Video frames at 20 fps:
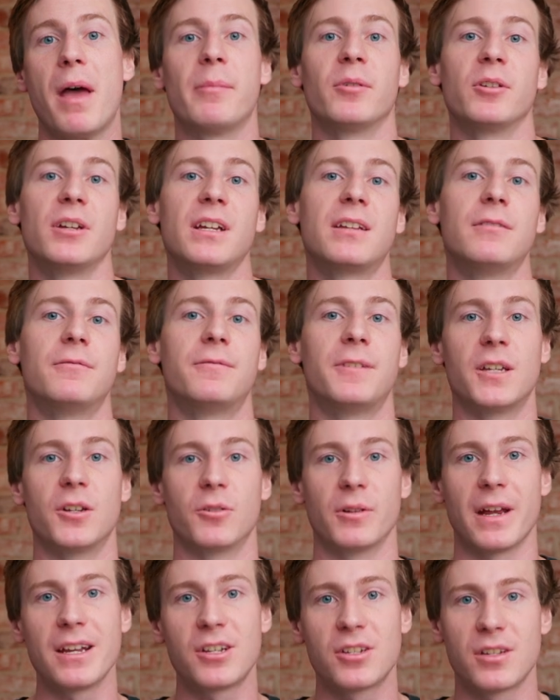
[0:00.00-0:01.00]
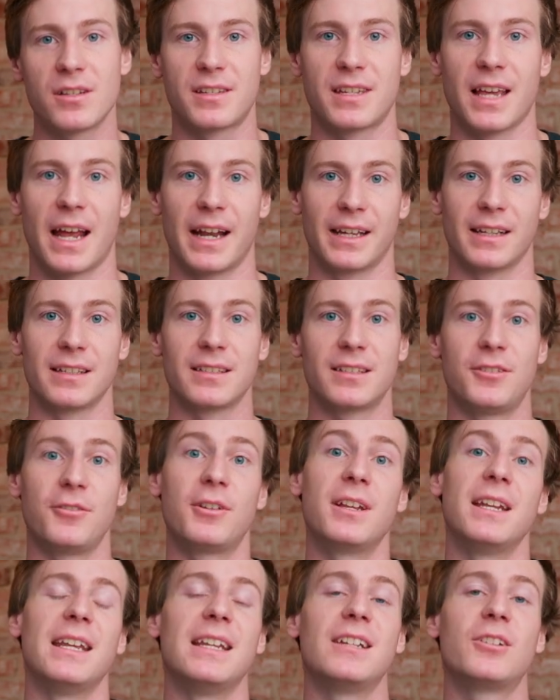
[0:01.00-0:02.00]
memory configuration settings,
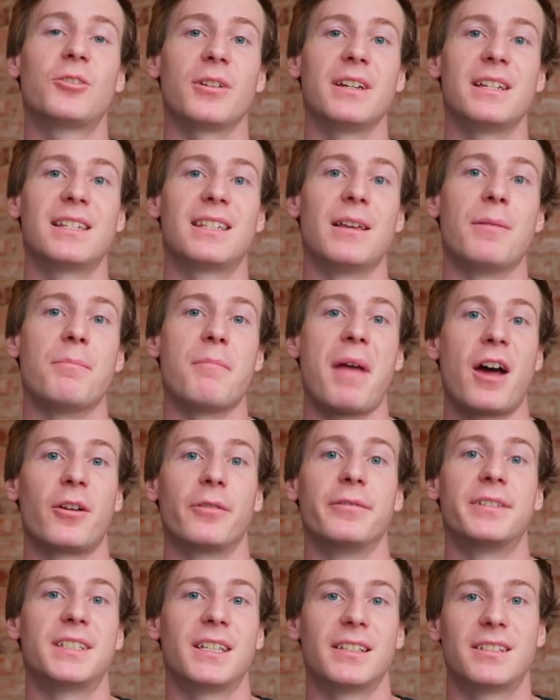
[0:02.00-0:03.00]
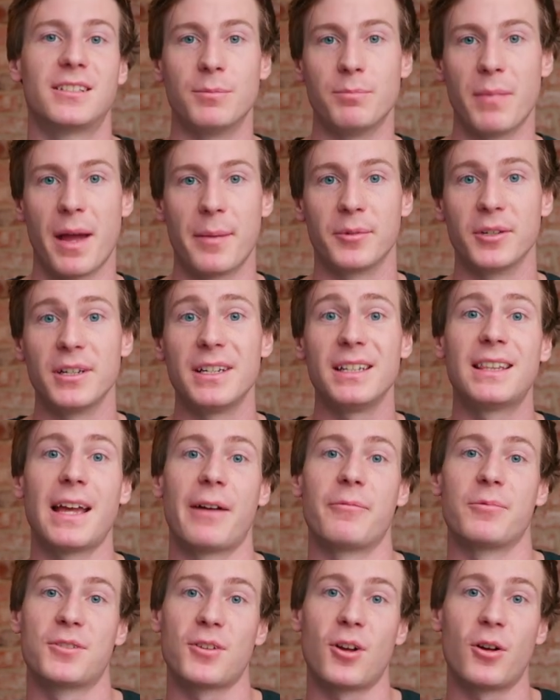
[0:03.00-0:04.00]
you can increase the amount of system memory
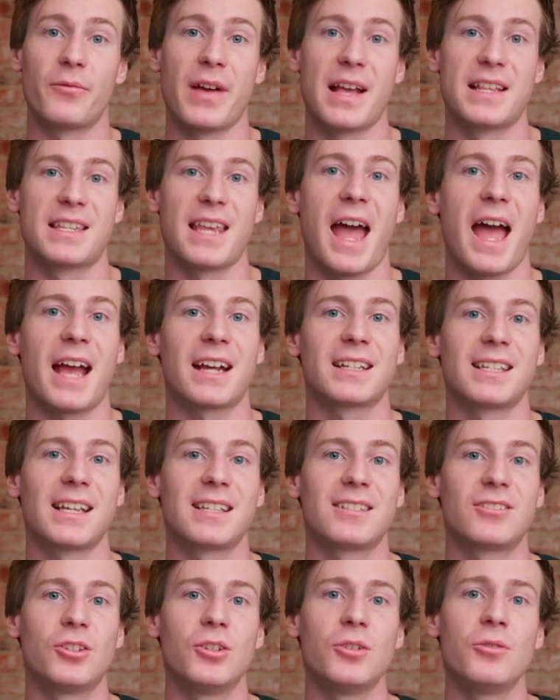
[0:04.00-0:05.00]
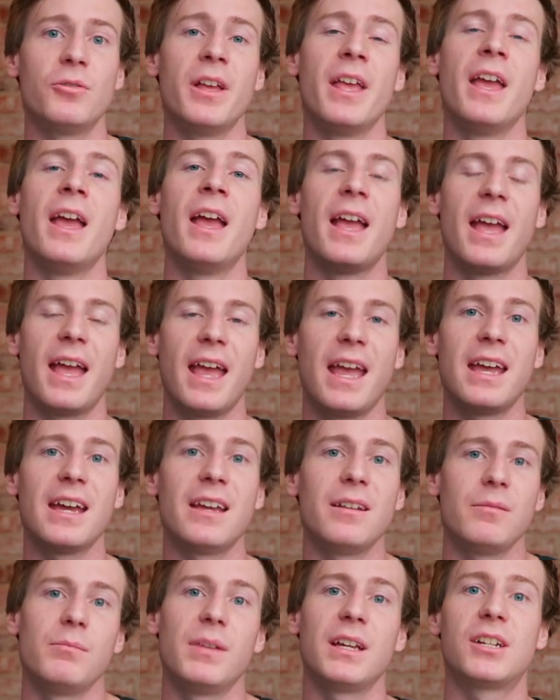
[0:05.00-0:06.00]
that Resolve has access to
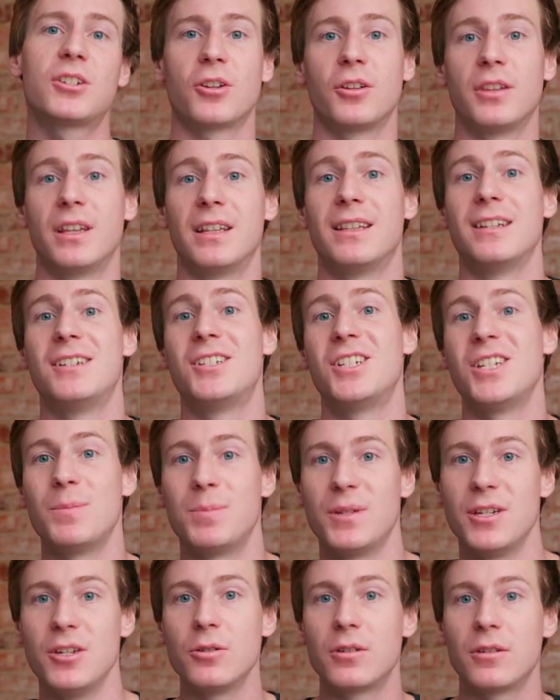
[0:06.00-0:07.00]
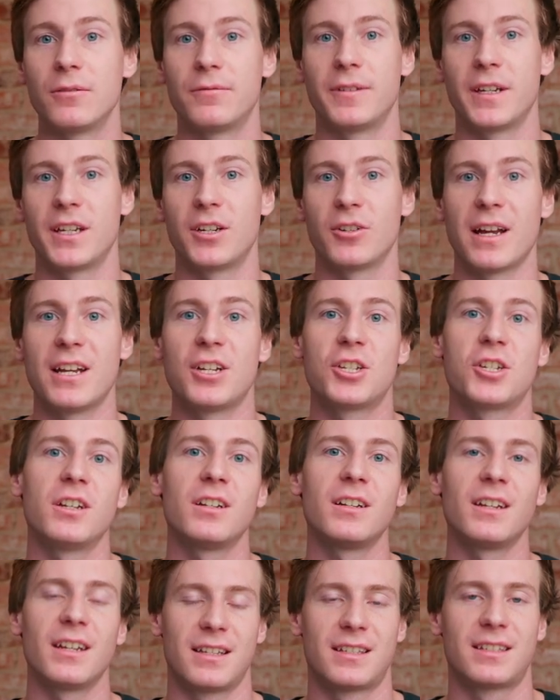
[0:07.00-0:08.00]
and make sure that the GPU
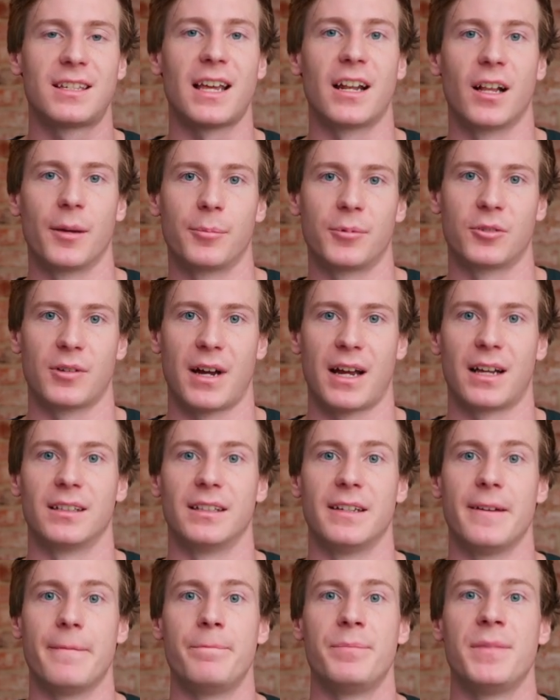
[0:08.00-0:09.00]
configuration is set up correctly.